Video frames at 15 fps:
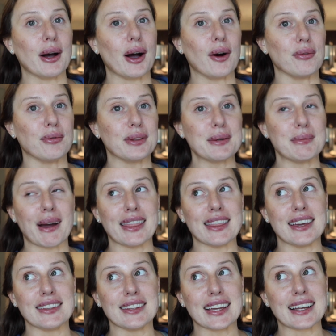But hopefully by
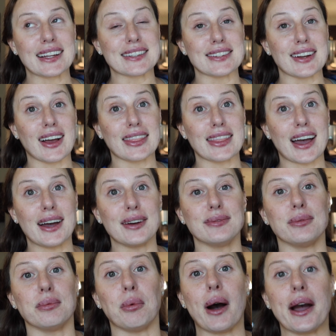then, like, it's not
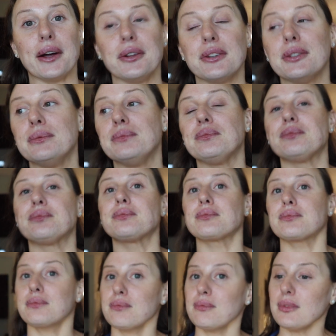that wild.
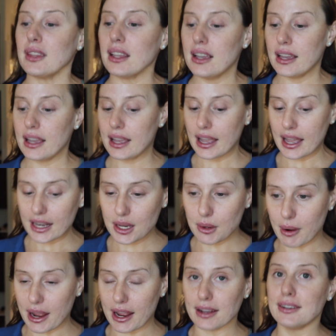
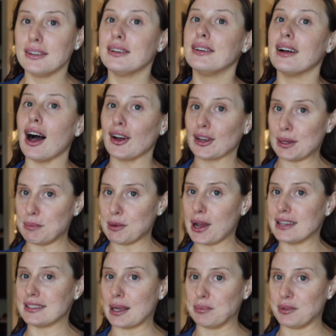Anyway, I'll keep you
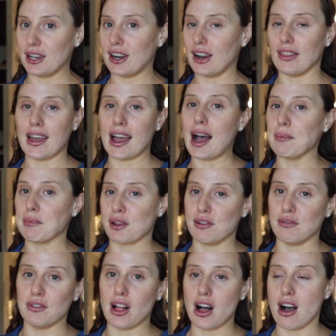guys updated on that. I'm gonna
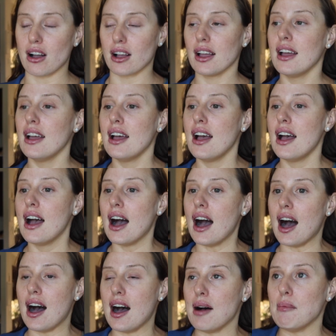vlog
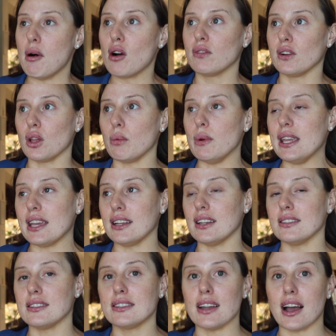over the weekend
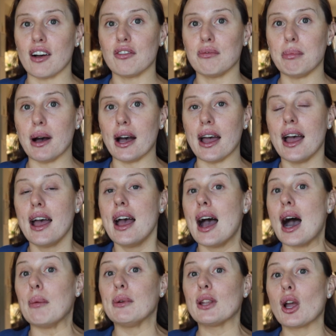and stuff, but
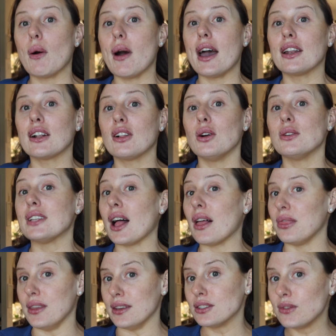I'm gonna go ahead and close
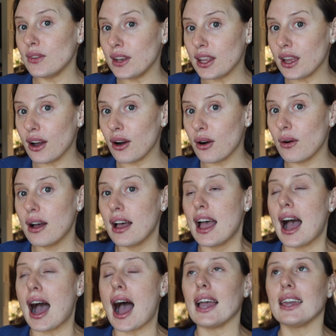out this video.
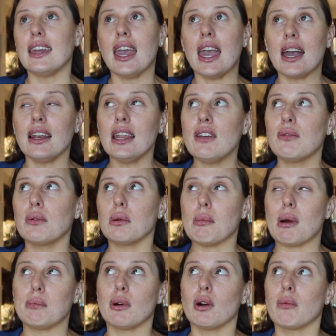I can't even
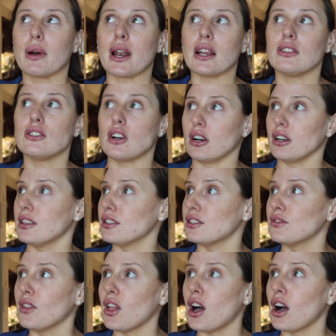remember when I started
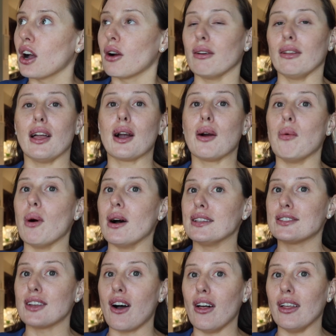this vlog or like
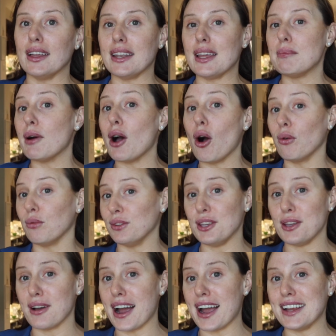what's all in it, but hopefully
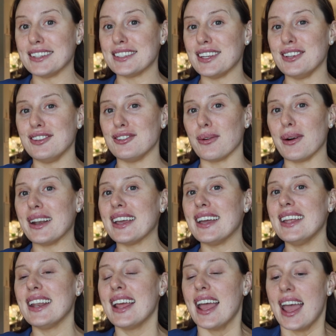you guys enjoyed
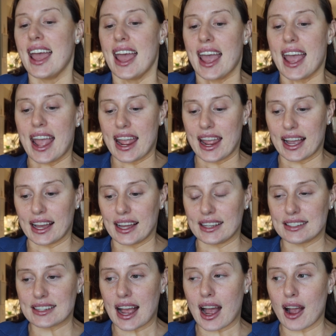it.
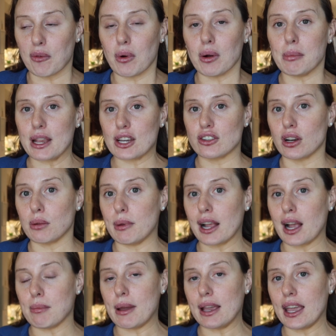And I will make sure to pick
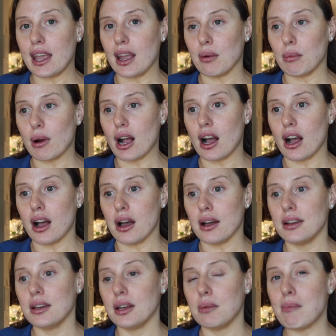up my camera
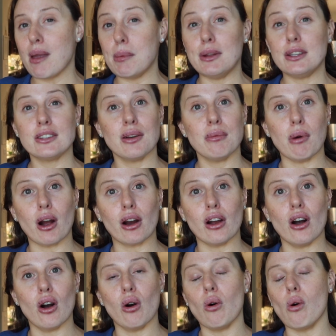maybe
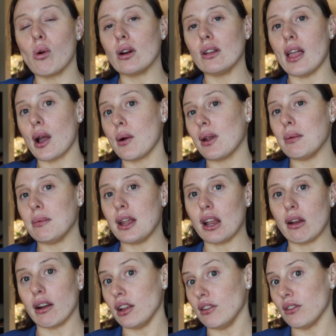tomorrow or like when I'm
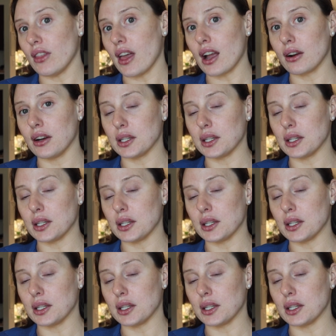getting ready for that